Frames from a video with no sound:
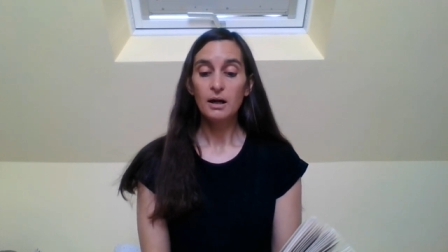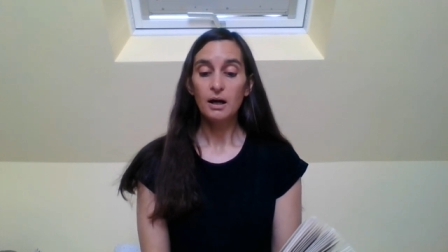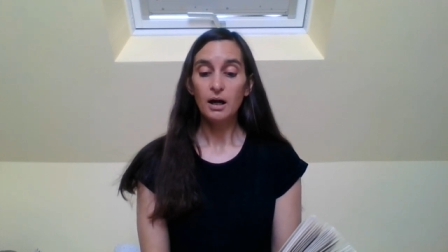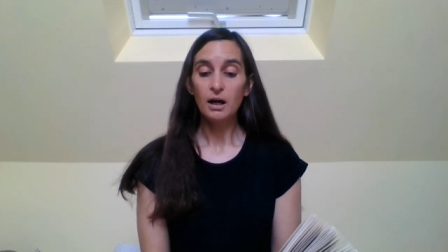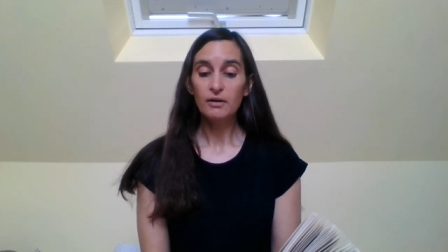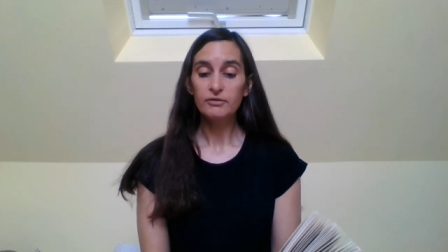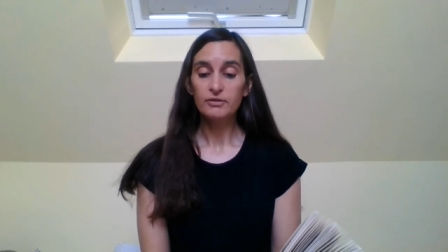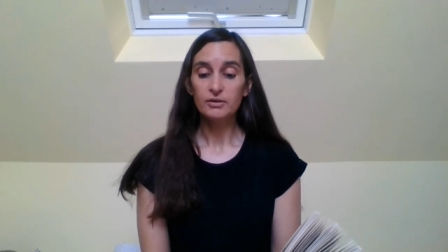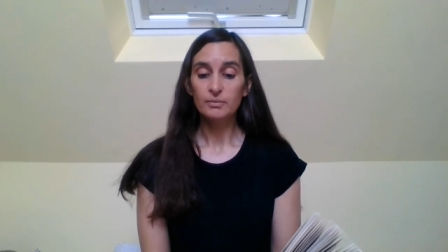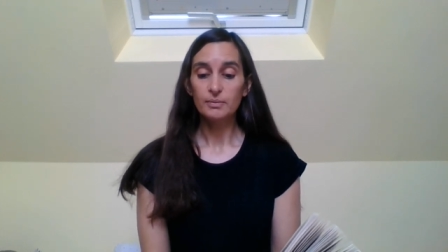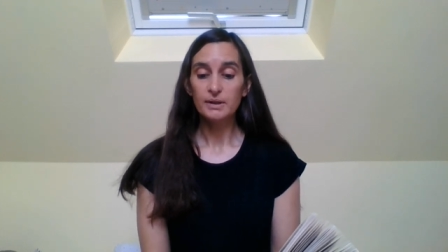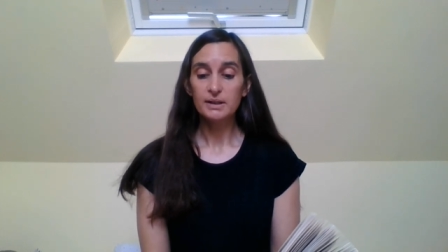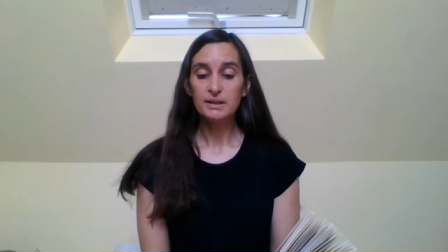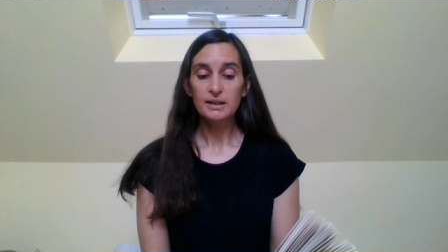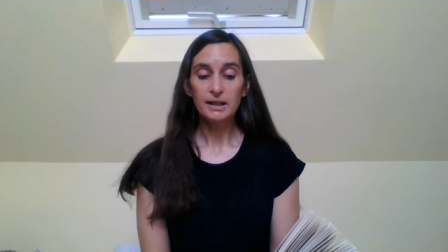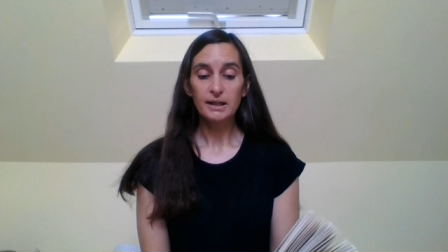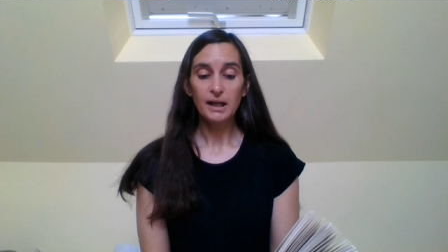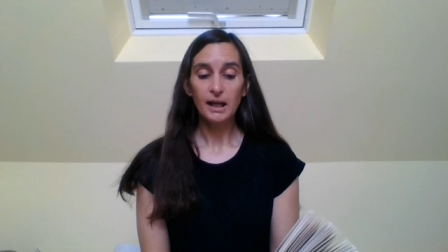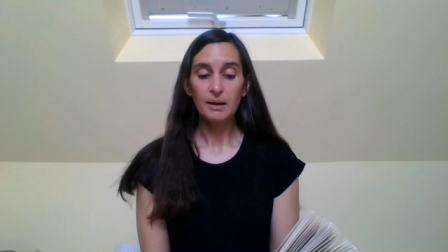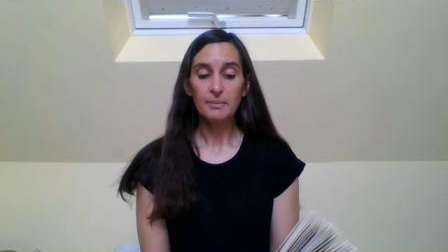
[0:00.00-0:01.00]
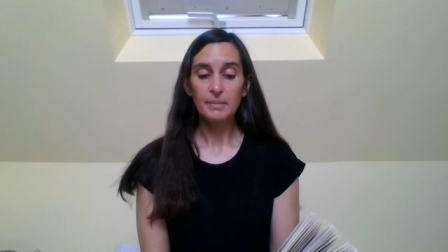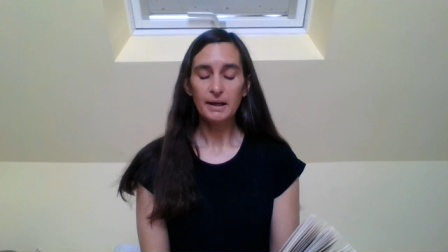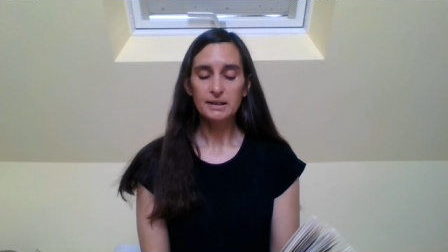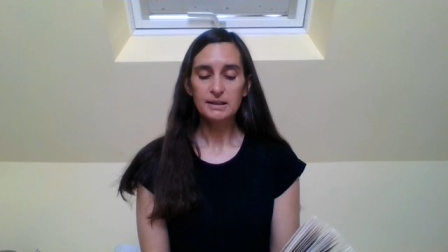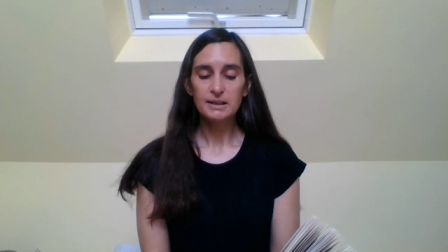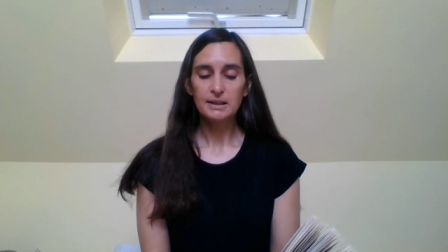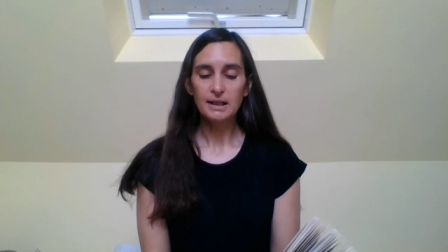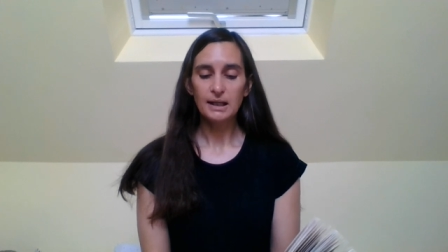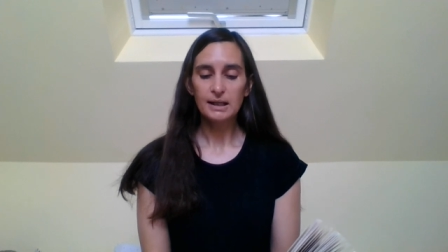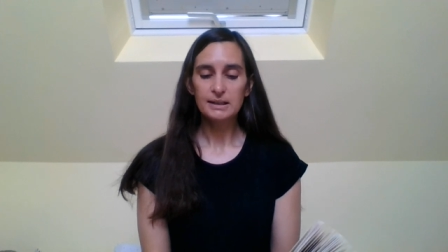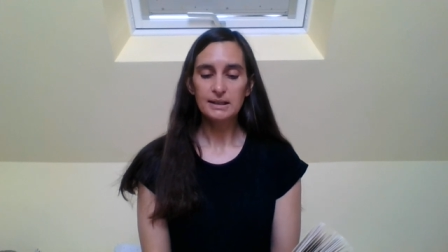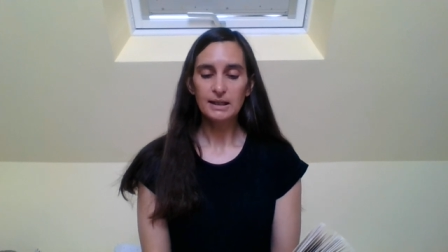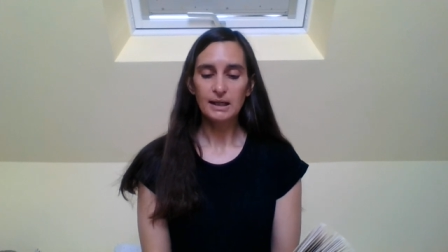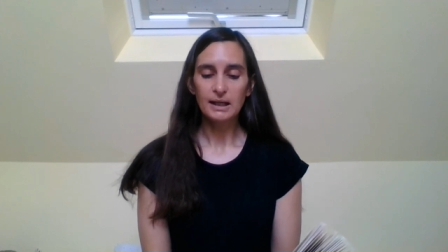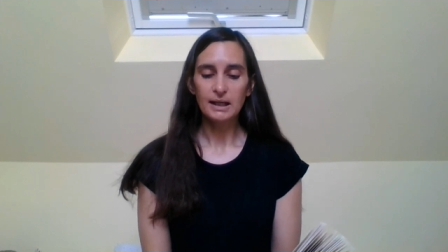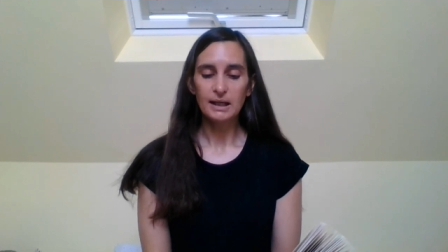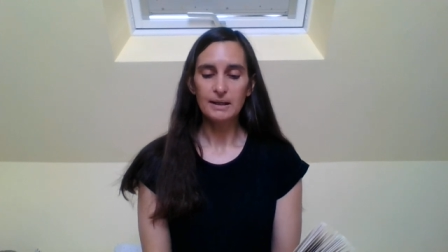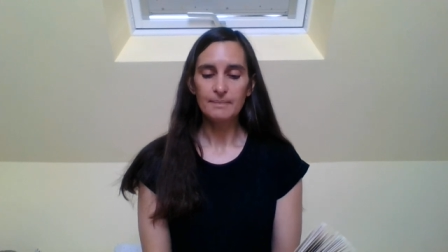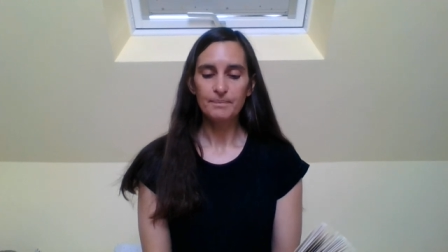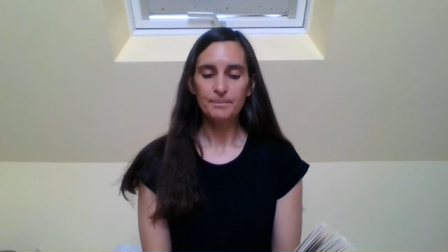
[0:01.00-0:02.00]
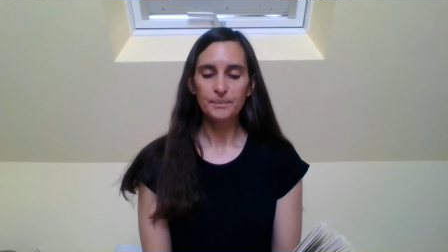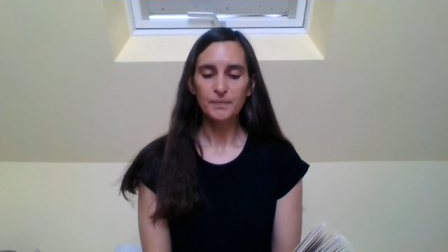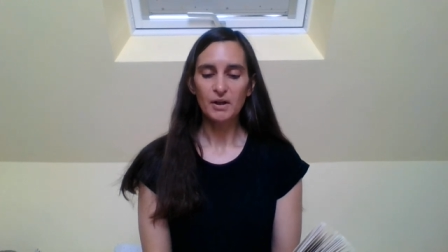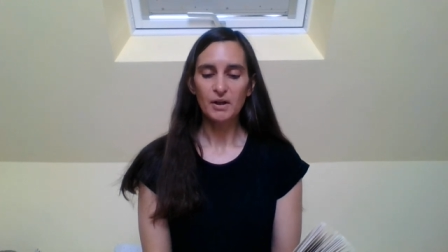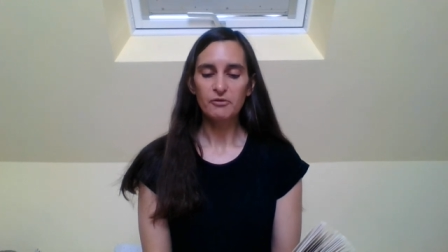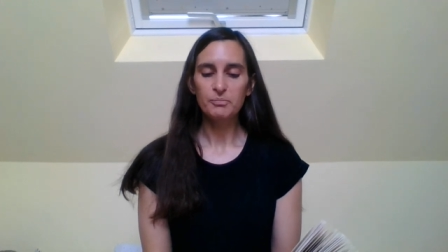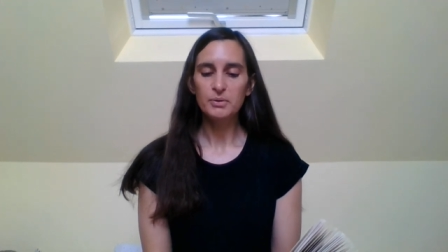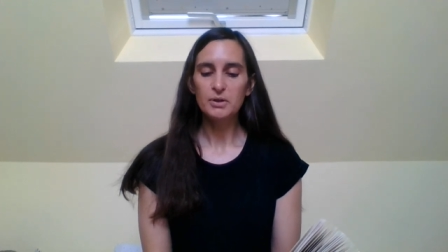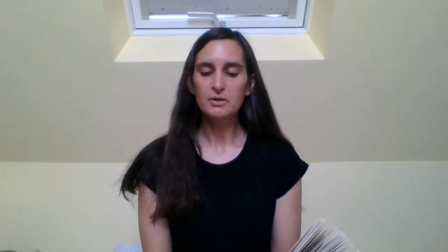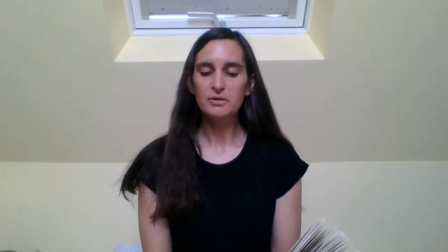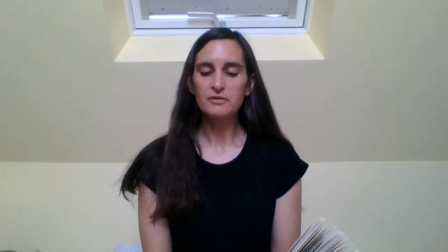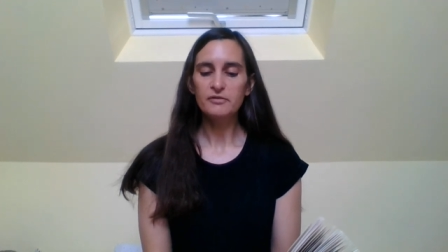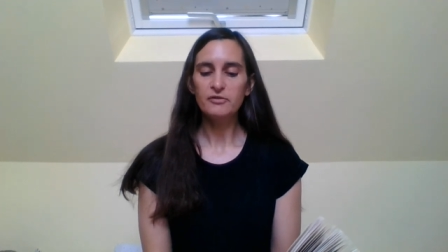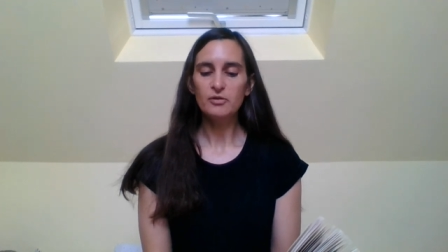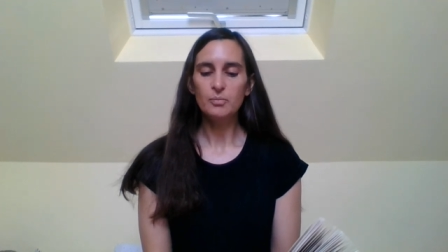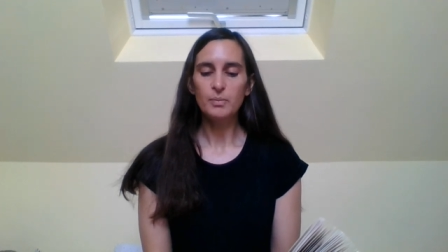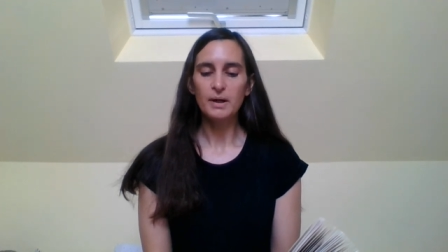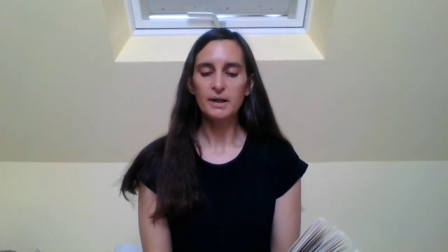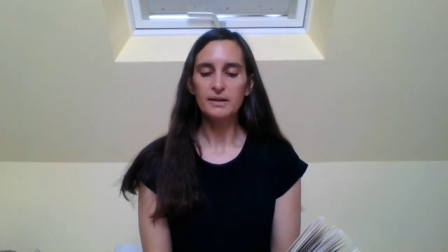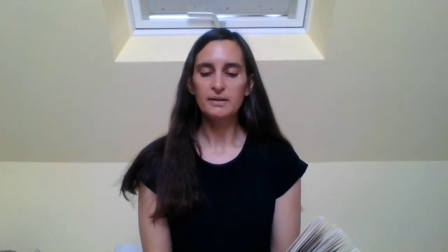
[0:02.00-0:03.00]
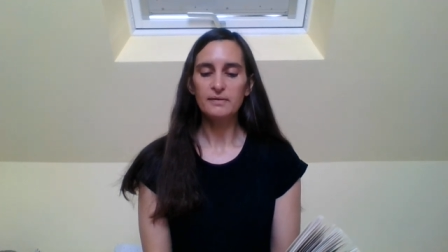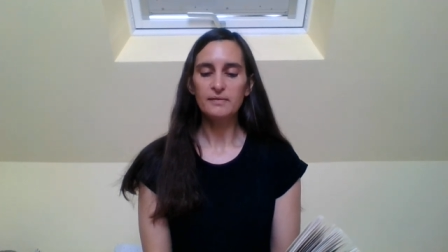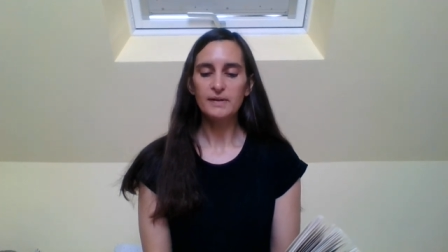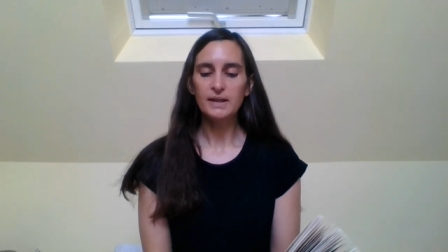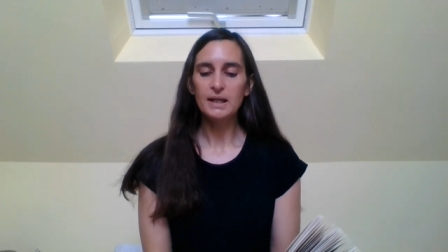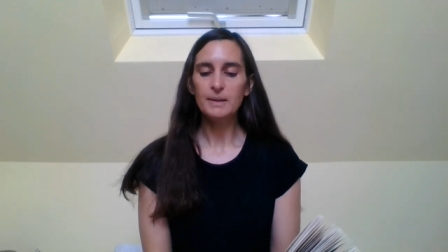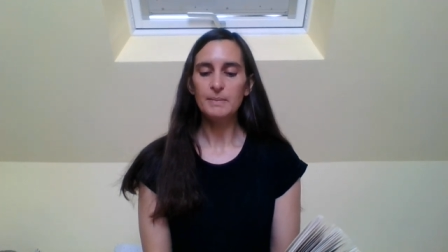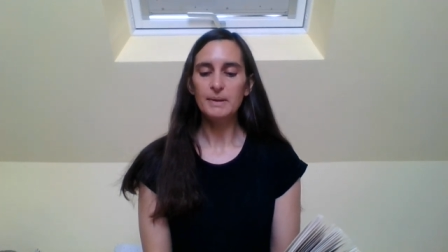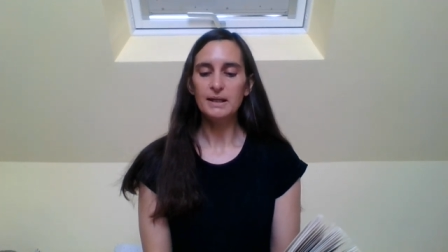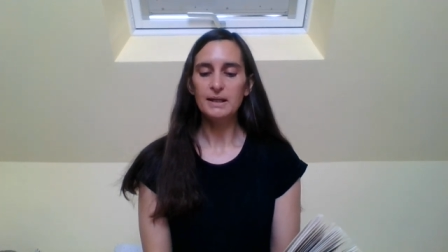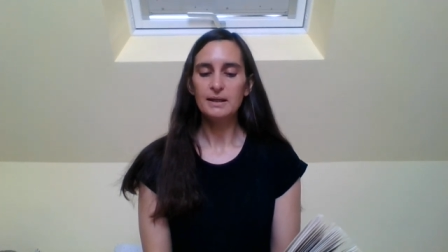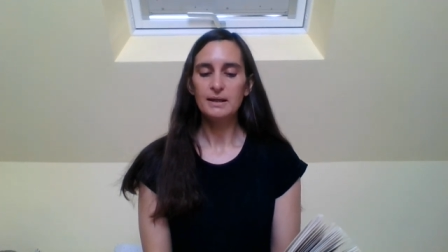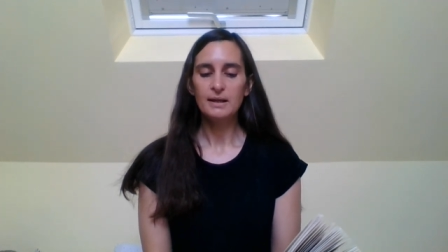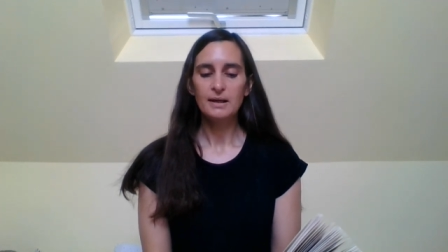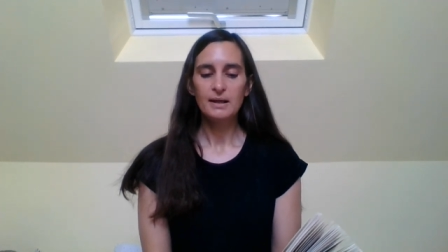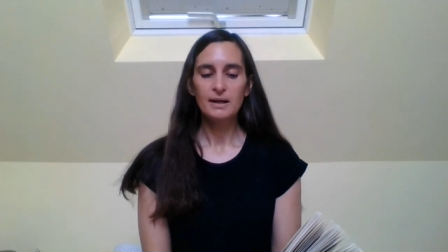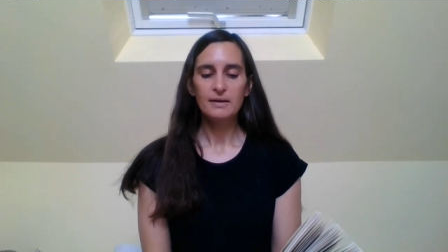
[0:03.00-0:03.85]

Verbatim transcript: Afterwards, I came back to Nagasaki. I have beautiful wife, Kimi.